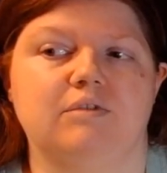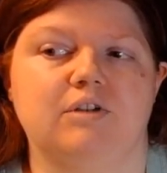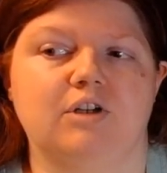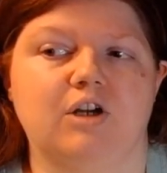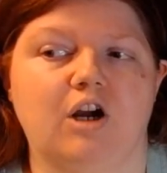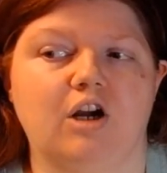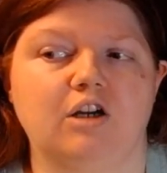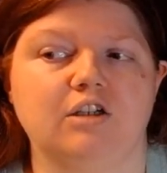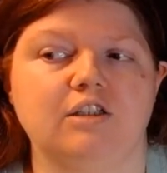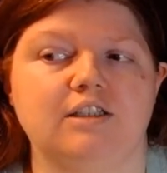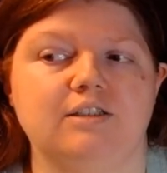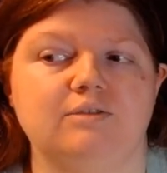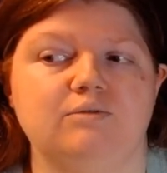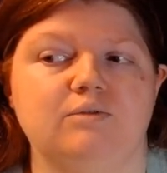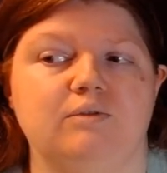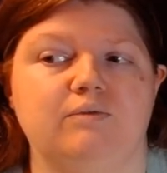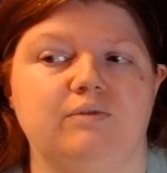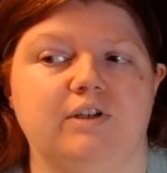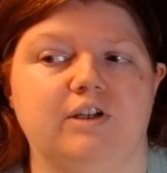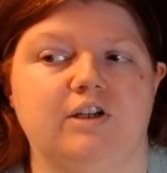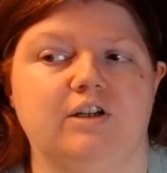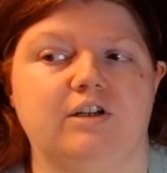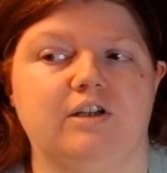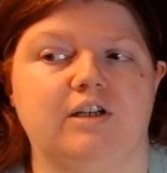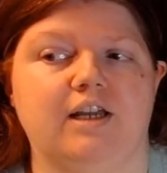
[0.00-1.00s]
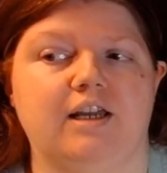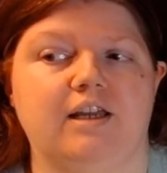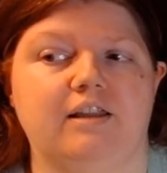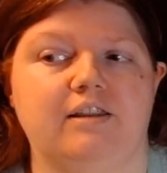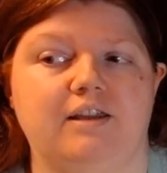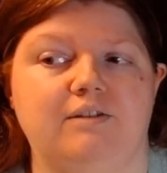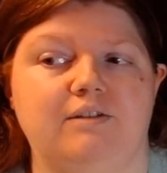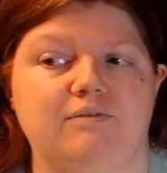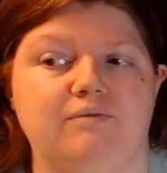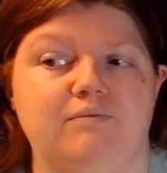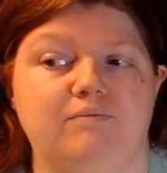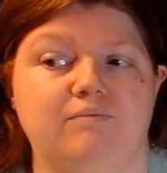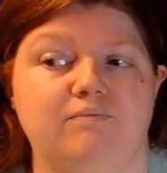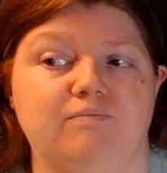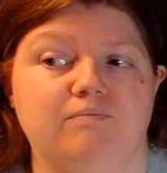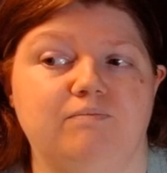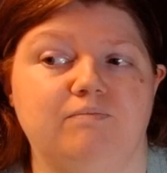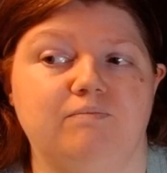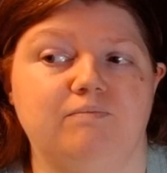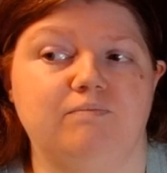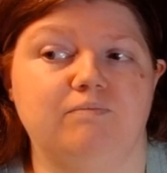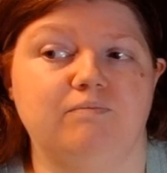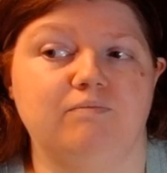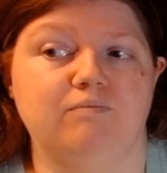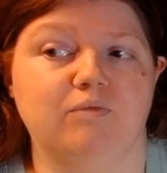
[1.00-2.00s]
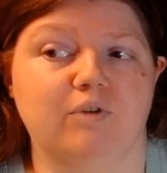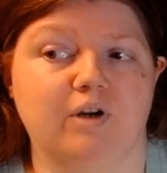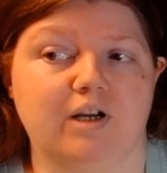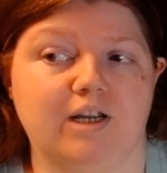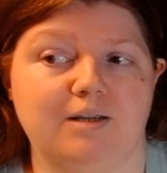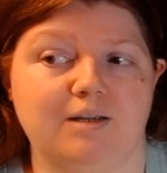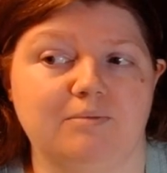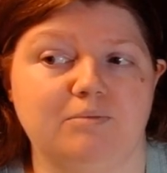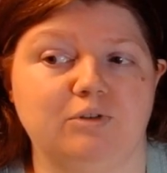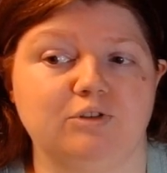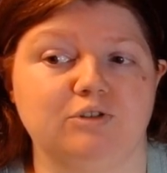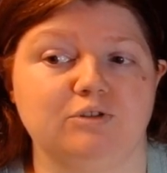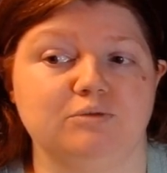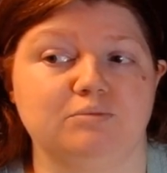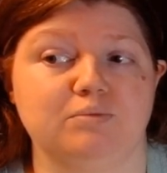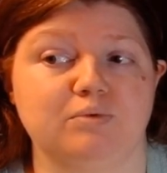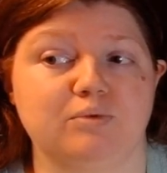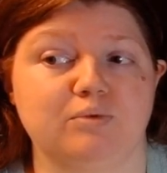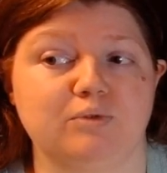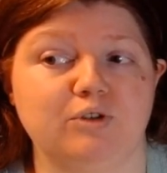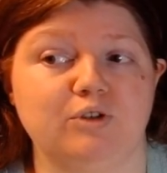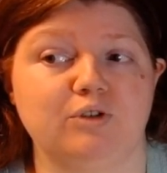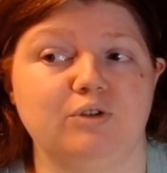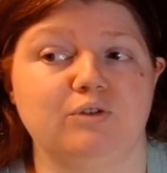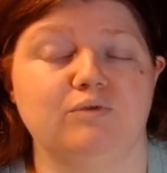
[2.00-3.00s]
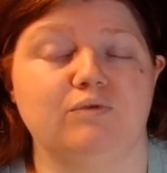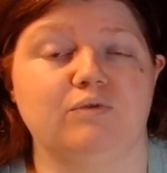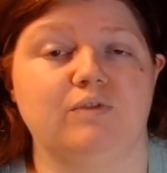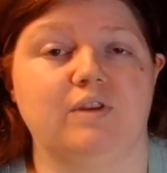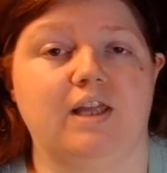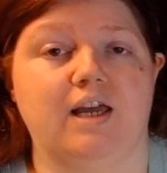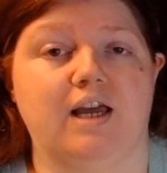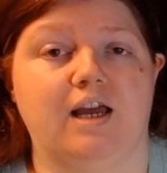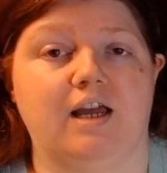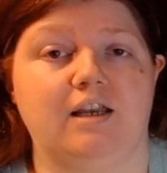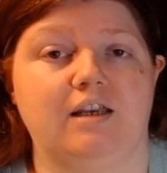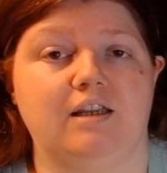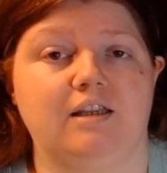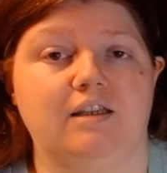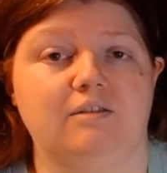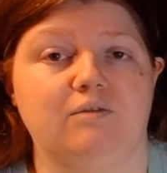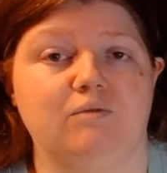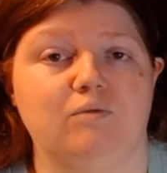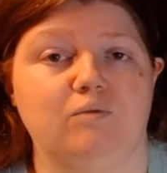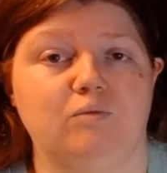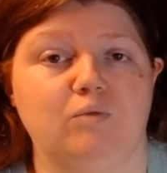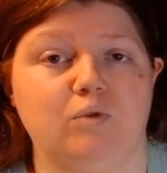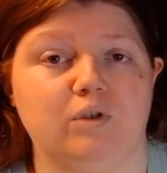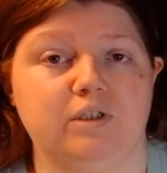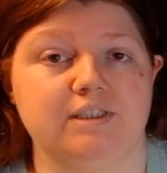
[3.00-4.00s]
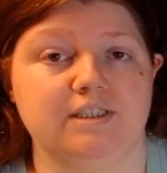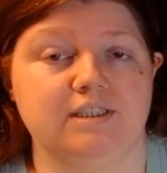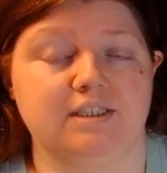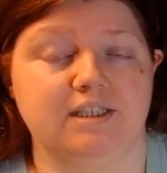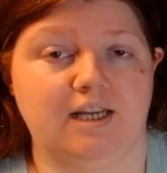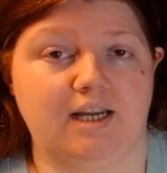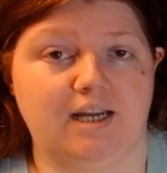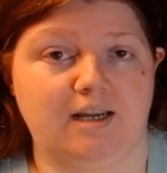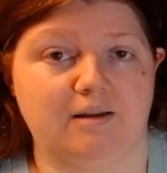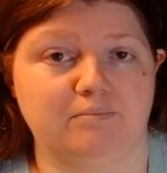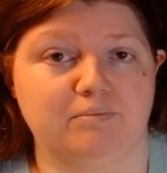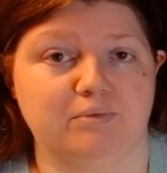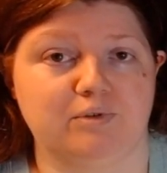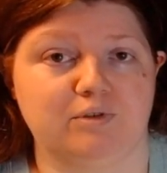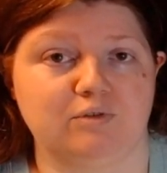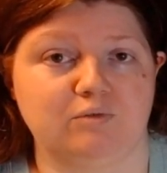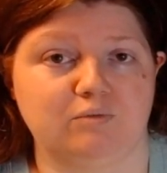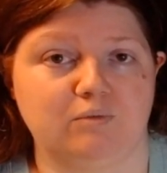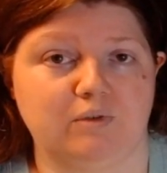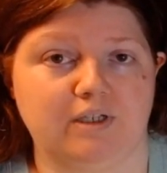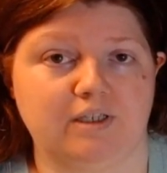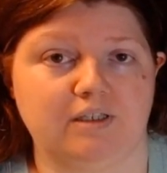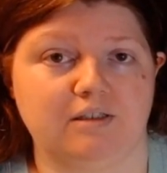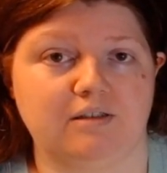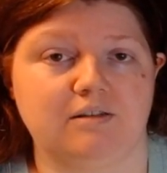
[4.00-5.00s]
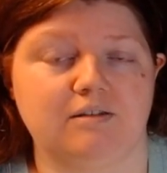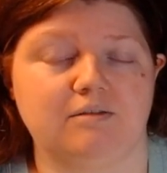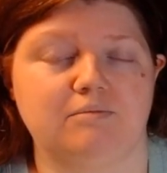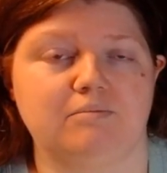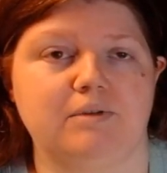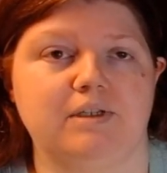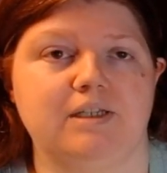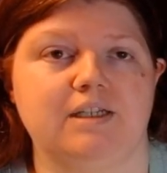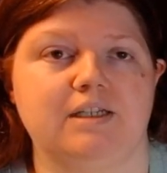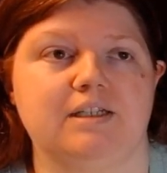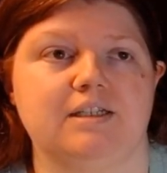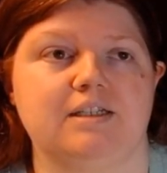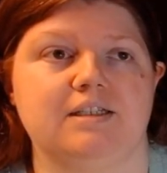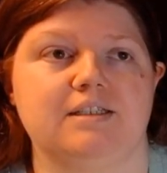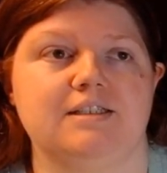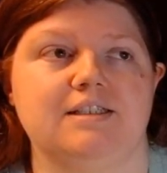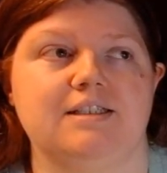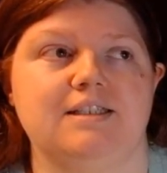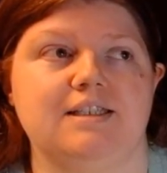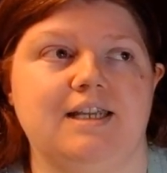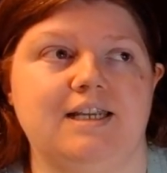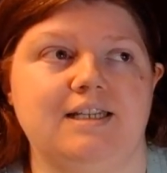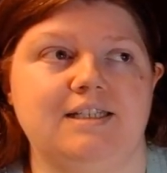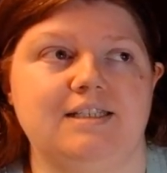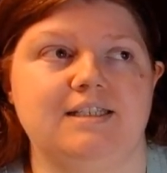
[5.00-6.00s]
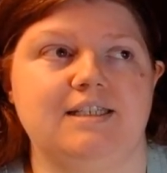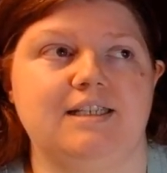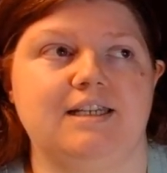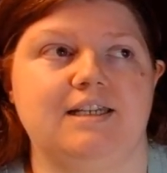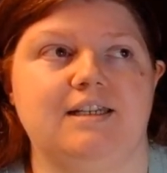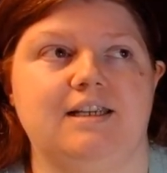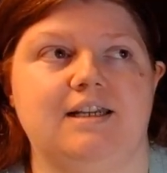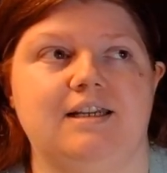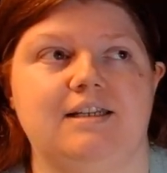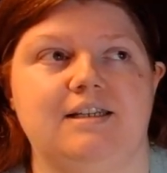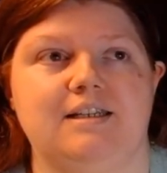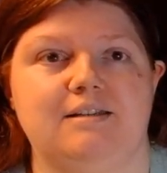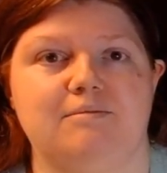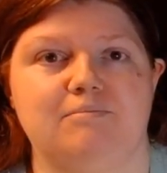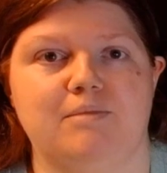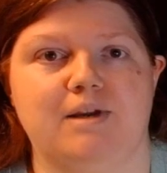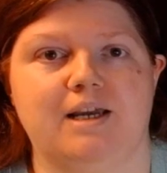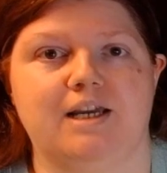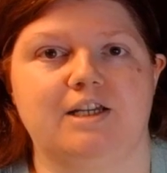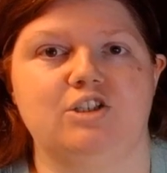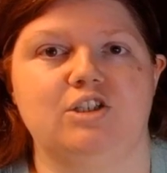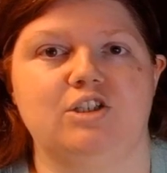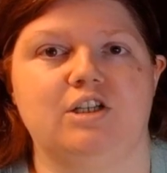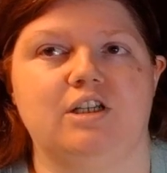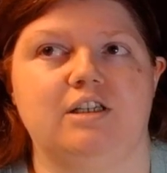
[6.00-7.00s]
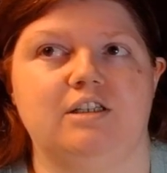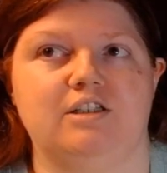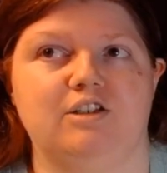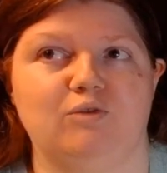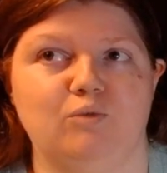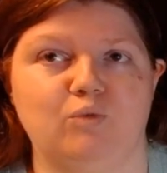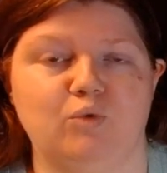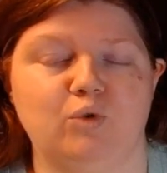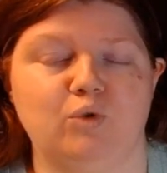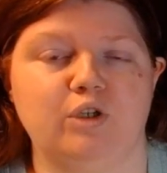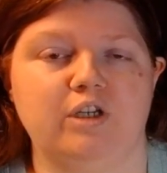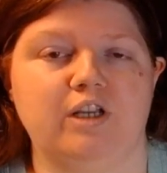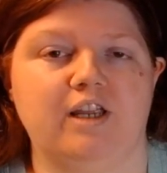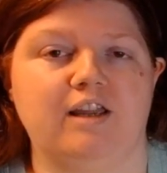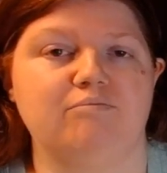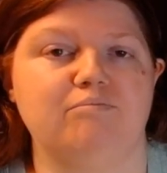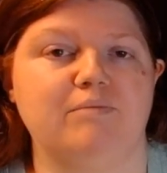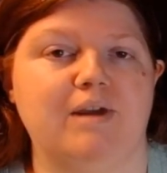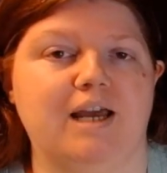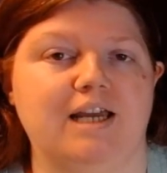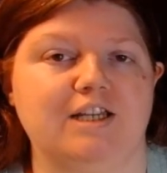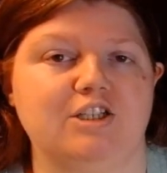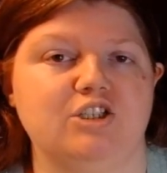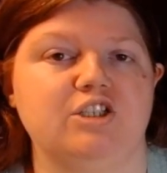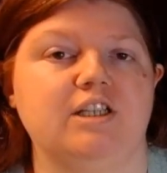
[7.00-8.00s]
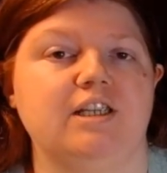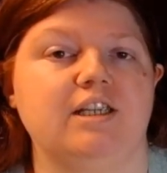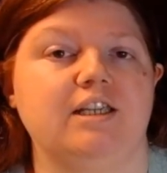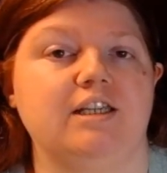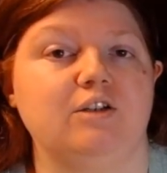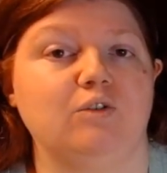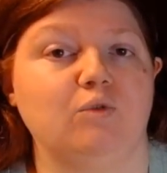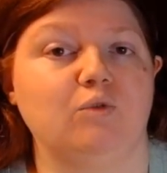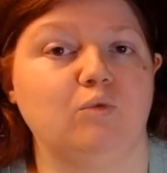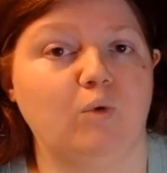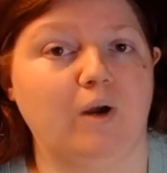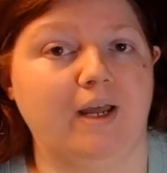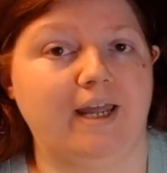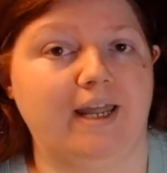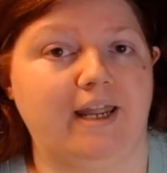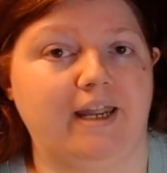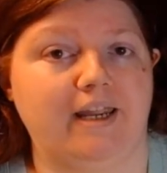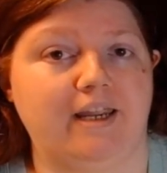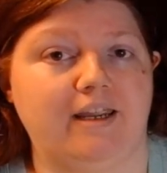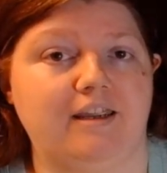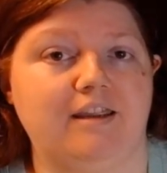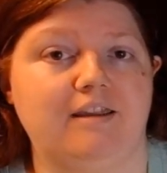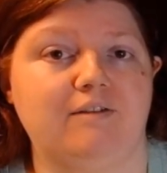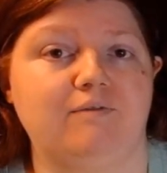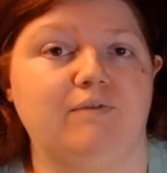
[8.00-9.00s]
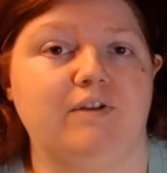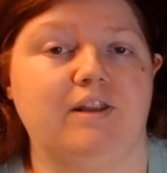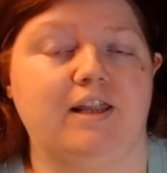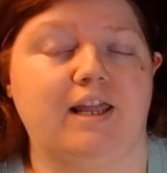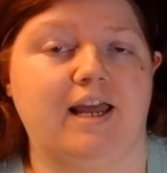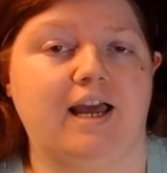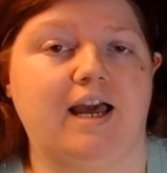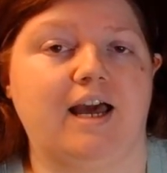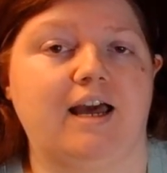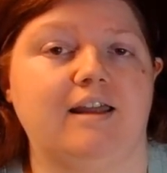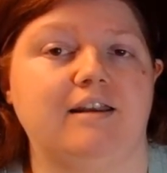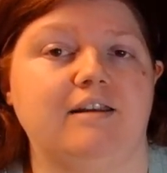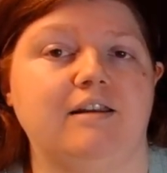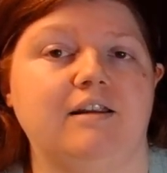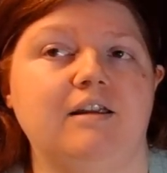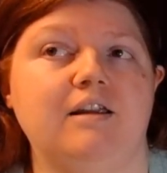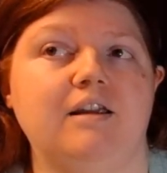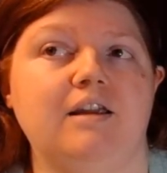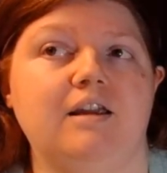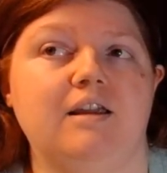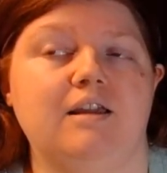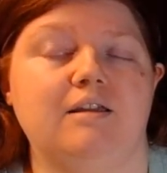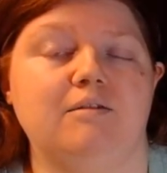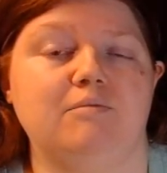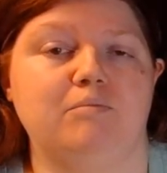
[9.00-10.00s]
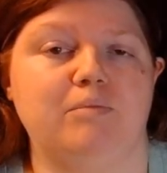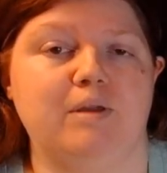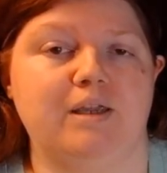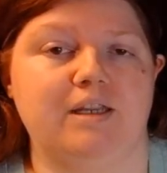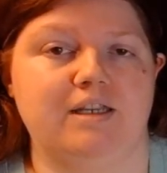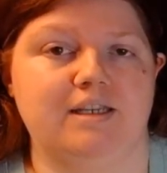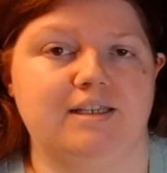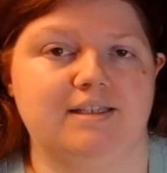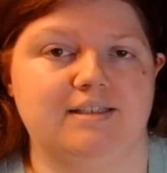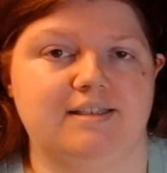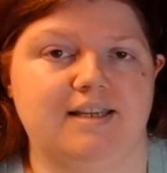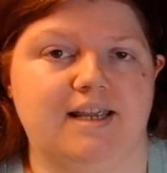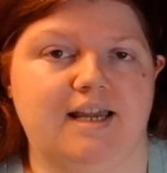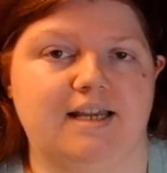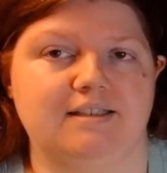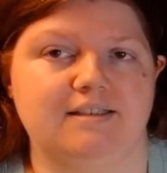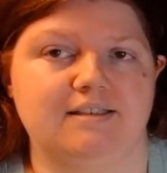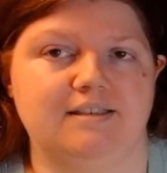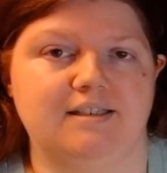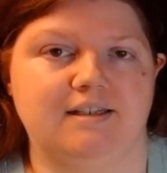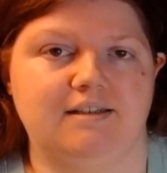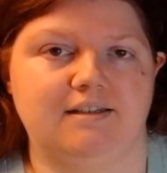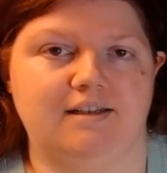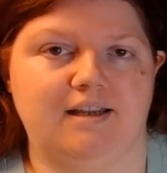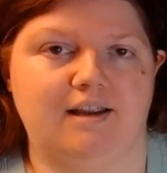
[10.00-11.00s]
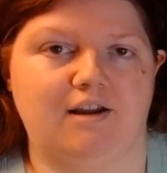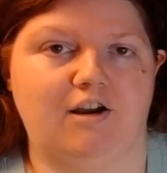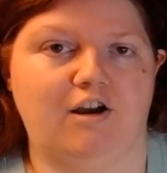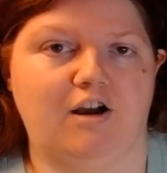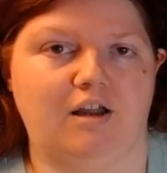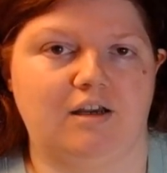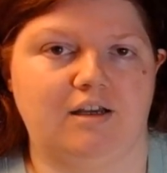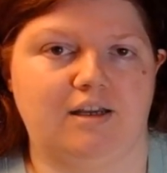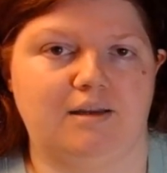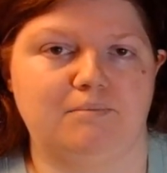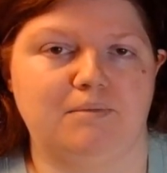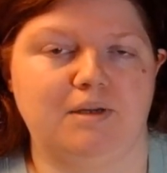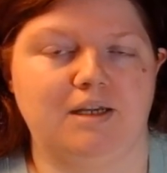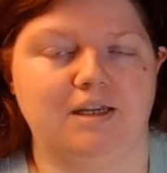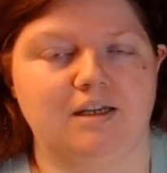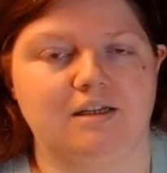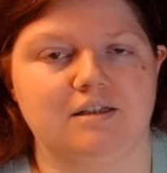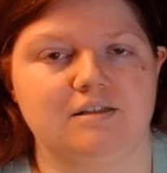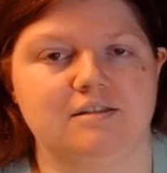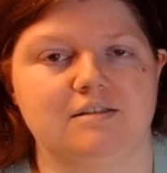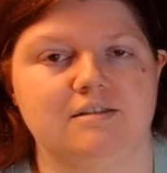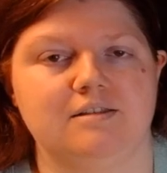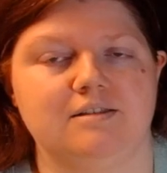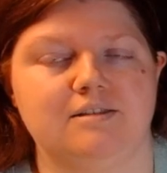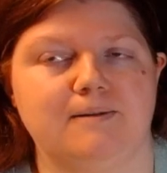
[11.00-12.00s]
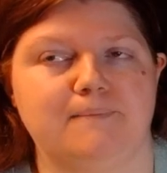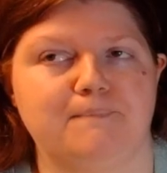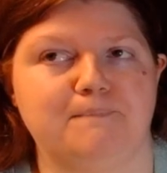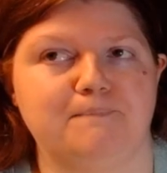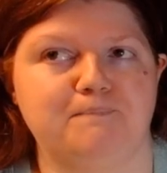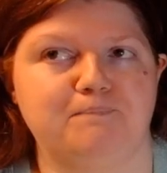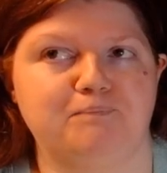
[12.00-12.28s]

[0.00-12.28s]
regardless, we figured out they were able to prove that it was tampered with because Nate's DNA didn't match it, and it would have matched it in a way if it had been his dad's DNA on it because